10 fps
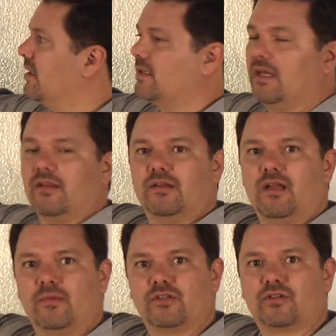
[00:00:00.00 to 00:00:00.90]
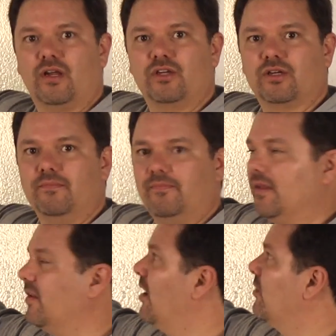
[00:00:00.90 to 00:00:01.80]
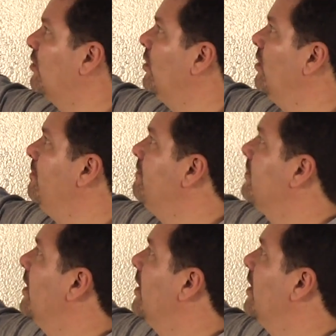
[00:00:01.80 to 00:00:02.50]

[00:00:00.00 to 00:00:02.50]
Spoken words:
I said in the demonstration in the other room,